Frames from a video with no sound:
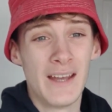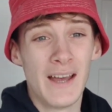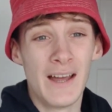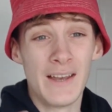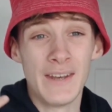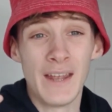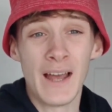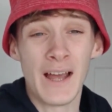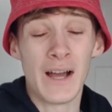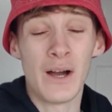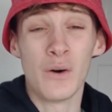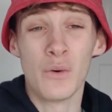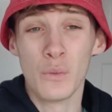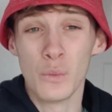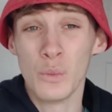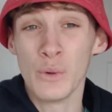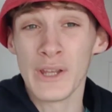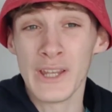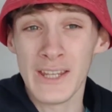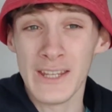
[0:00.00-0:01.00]
and how
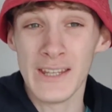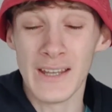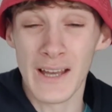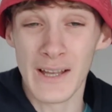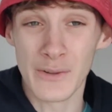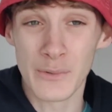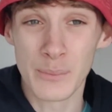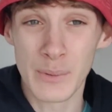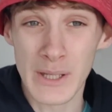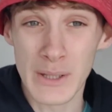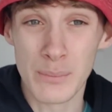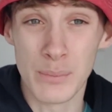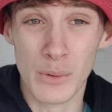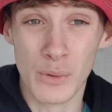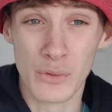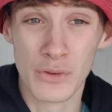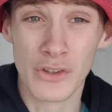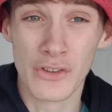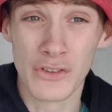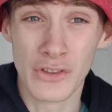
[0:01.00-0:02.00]
we as
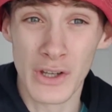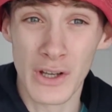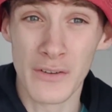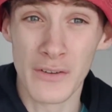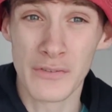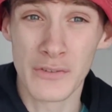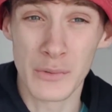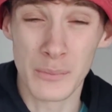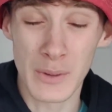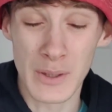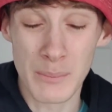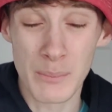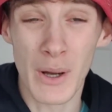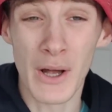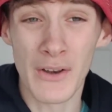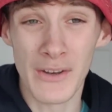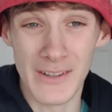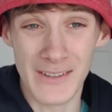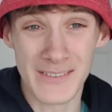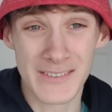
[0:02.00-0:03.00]
people deserve to be
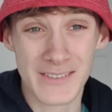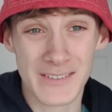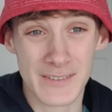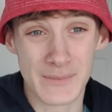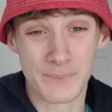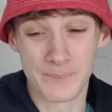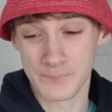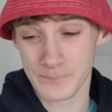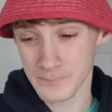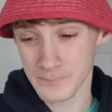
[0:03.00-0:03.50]
punished.